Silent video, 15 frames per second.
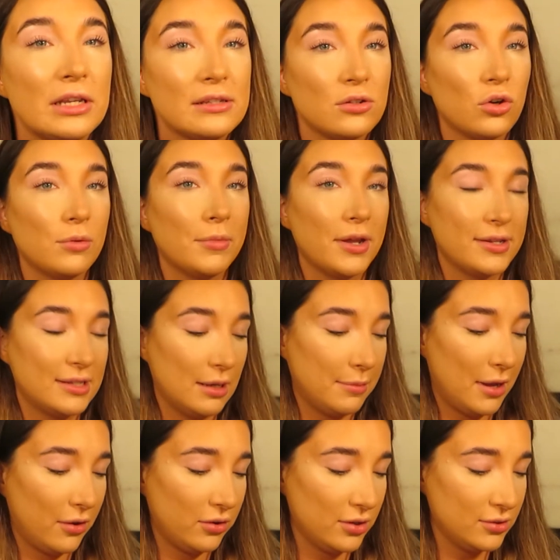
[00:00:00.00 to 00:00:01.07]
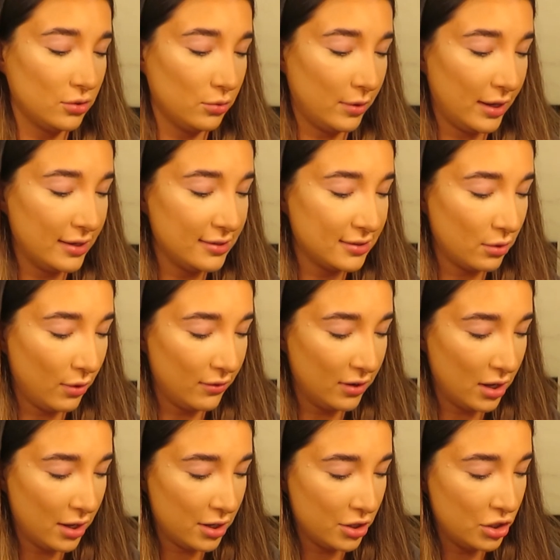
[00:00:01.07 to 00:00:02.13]
gonna use the Laura Mercier powder as always. So I
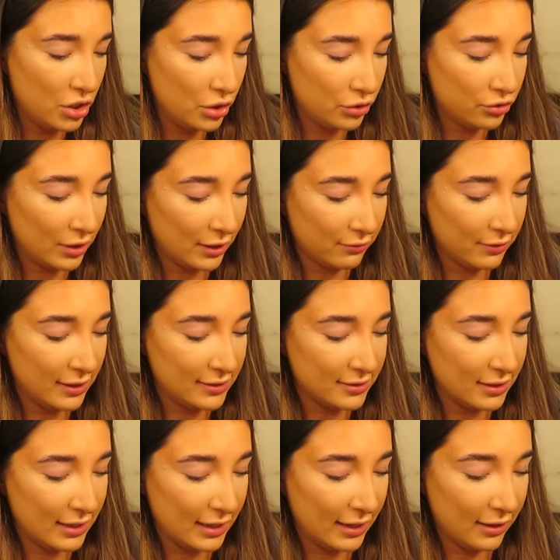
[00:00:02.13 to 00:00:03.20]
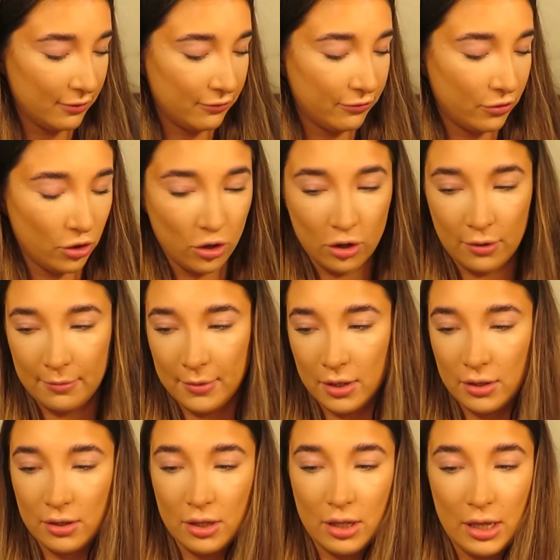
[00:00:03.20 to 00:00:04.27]
learned a new trick recently from
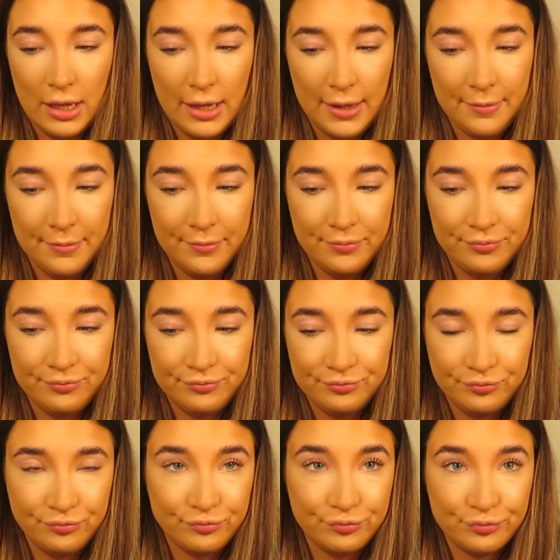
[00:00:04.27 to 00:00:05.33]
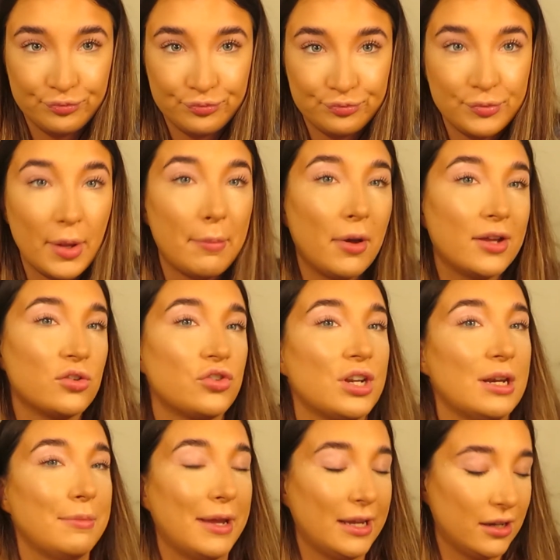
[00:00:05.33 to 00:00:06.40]
by
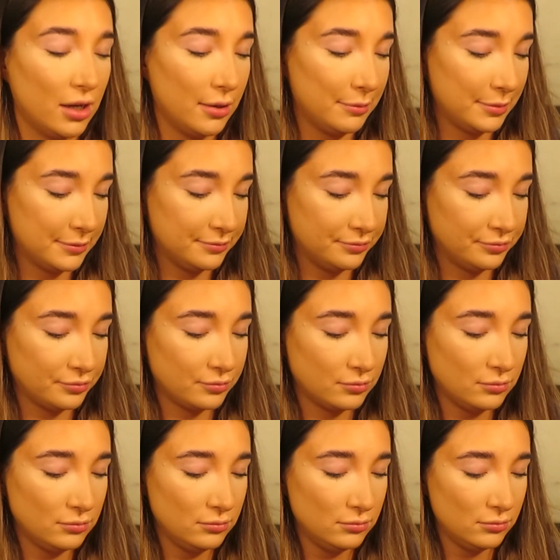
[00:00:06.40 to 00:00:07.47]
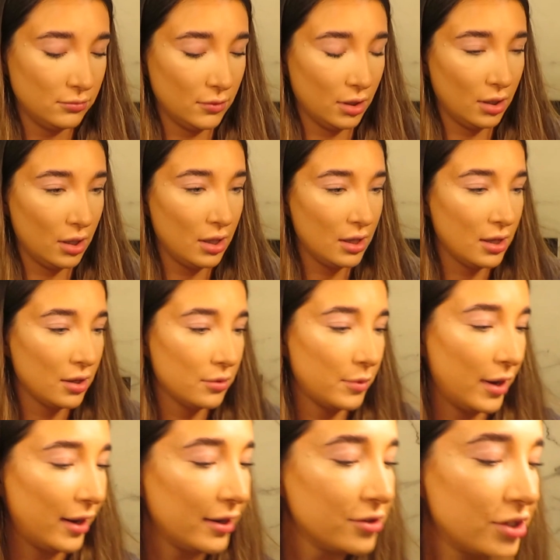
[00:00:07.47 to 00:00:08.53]
Georgina Makeup,
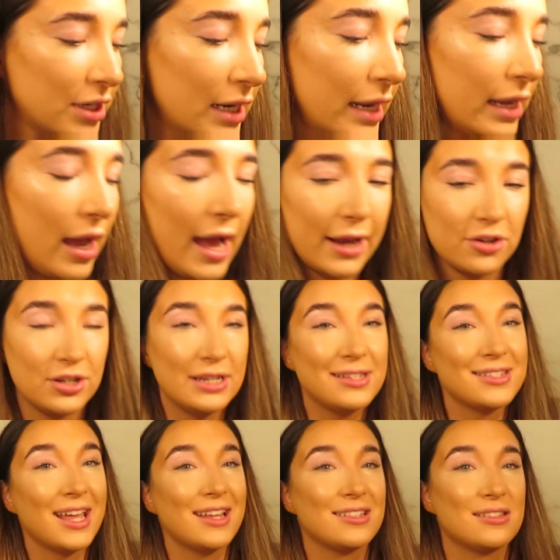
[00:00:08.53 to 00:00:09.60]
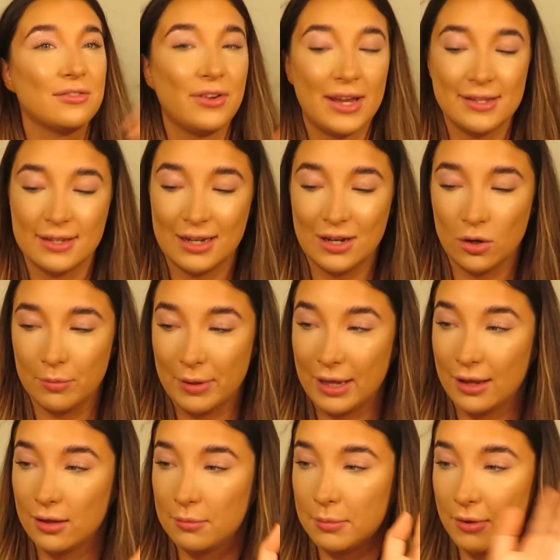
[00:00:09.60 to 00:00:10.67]
where she actually sets the face a little
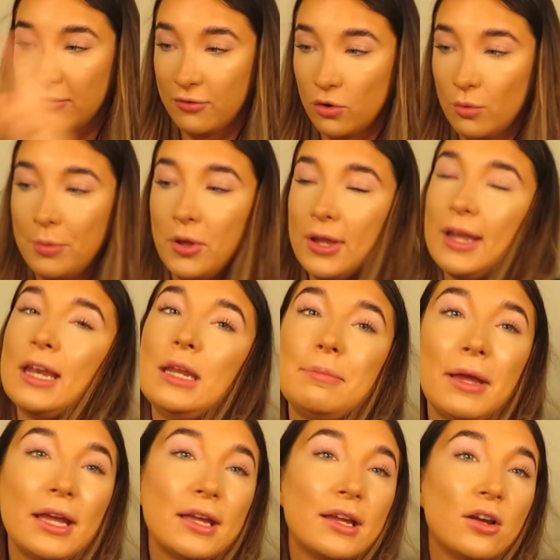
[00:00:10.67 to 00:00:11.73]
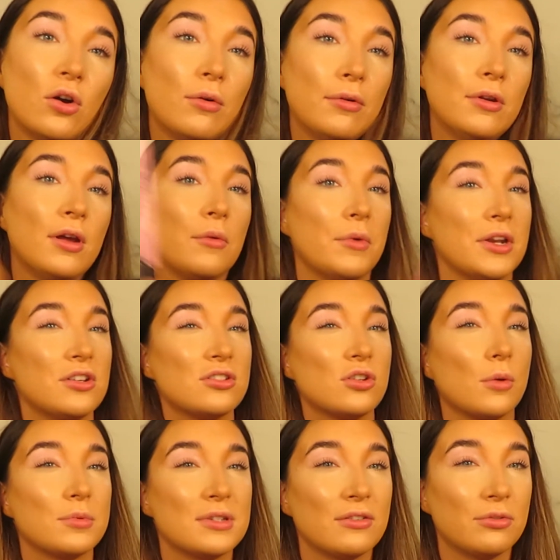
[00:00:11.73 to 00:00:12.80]
bit before putting any baking on, which
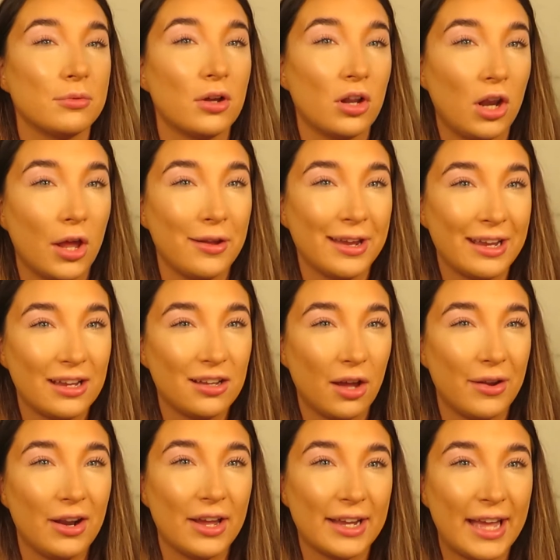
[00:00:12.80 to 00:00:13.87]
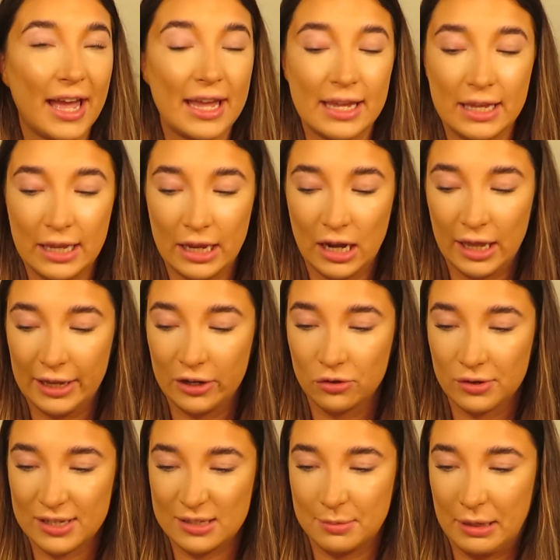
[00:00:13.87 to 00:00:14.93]
stops it from like going like cakey and like
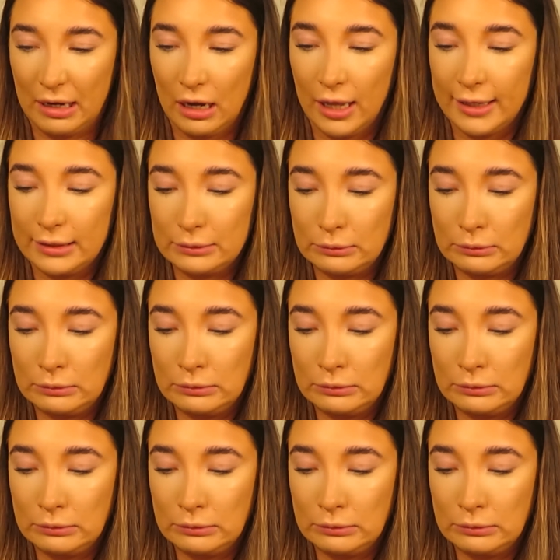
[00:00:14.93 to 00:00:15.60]
crispy and like